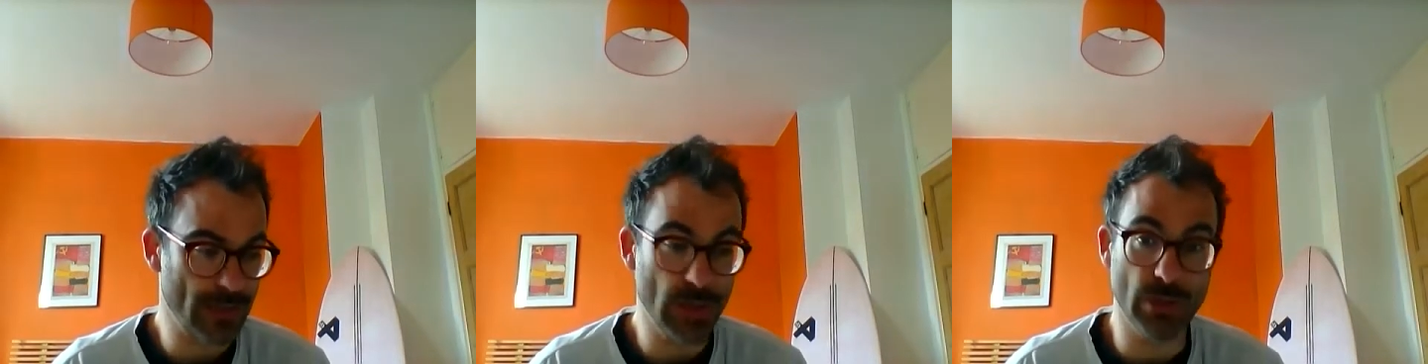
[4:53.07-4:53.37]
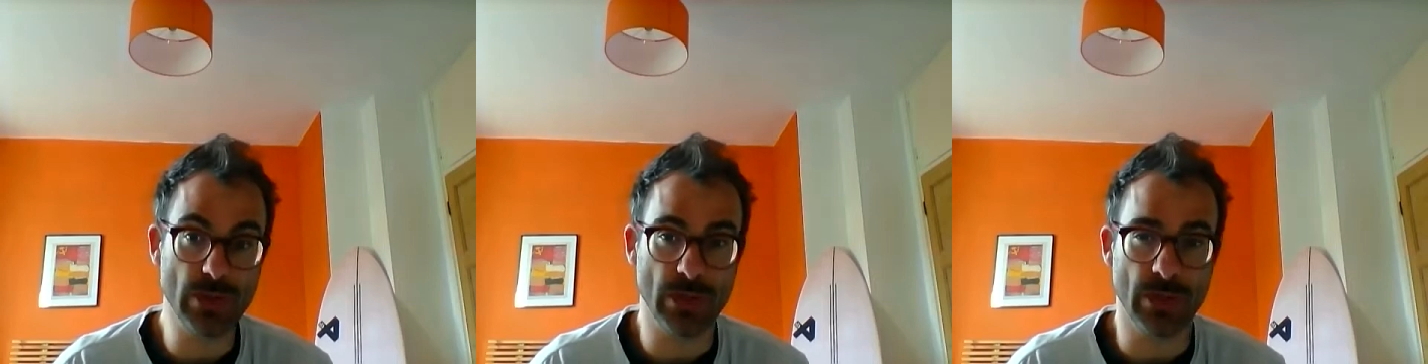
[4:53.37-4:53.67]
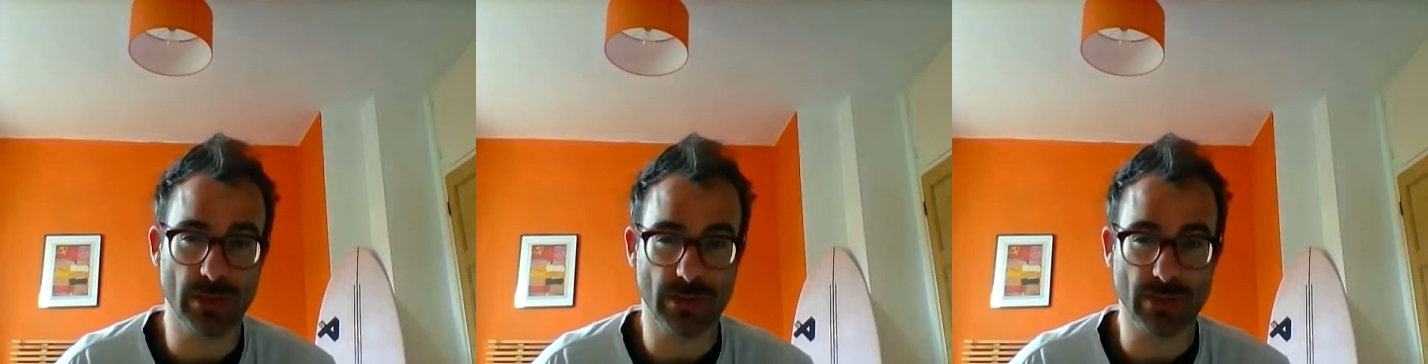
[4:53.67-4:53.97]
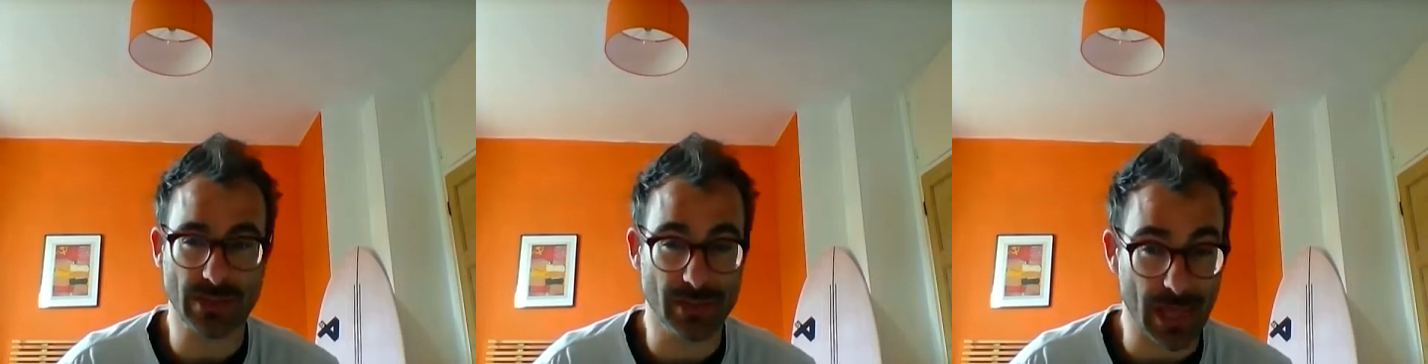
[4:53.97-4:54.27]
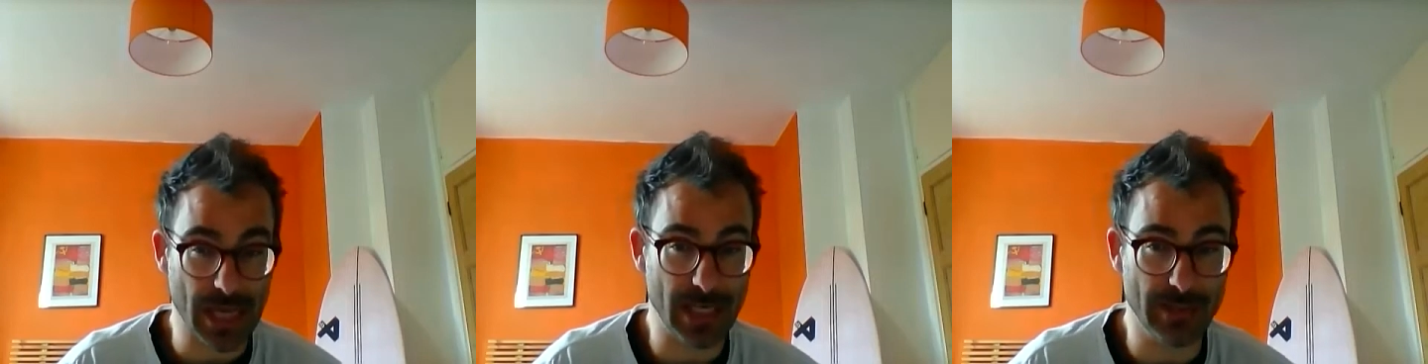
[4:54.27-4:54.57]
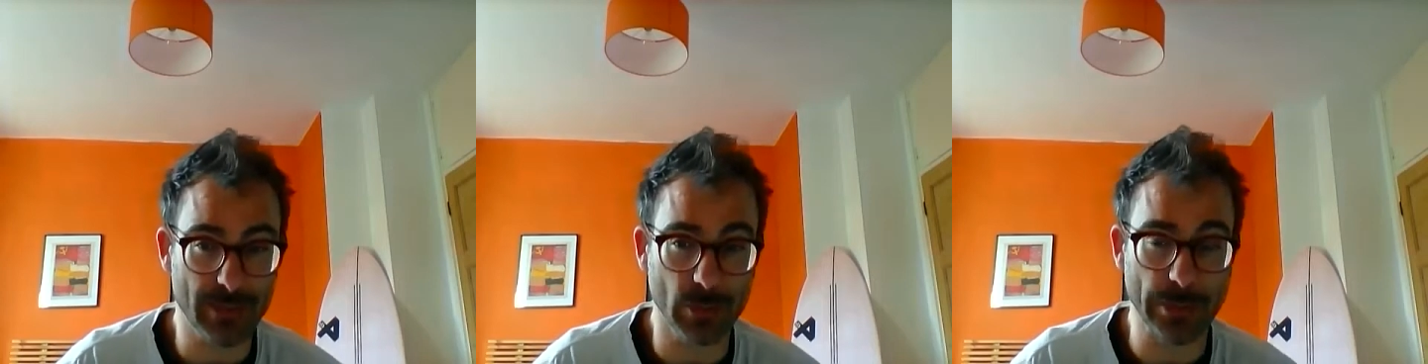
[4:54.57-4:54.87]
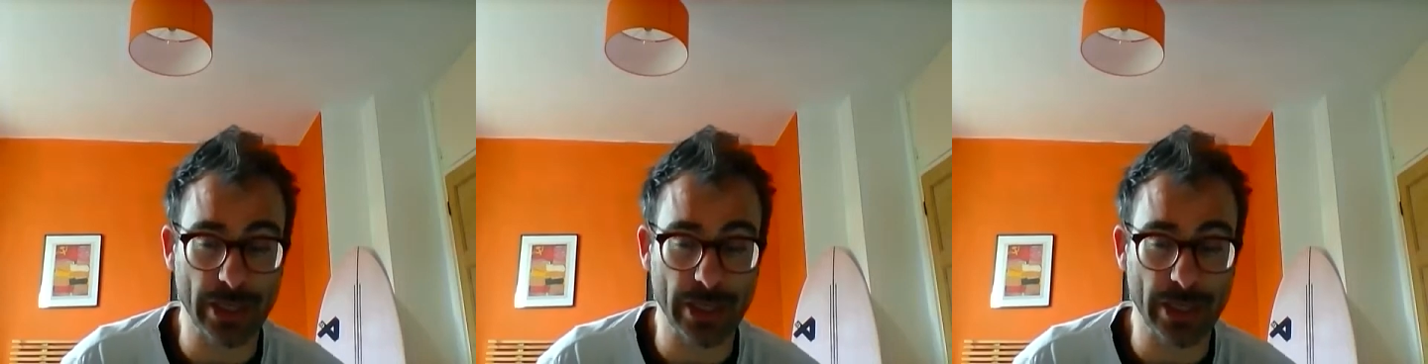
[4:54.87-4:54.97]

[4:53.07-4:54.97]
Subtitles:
2 terms of exactly 4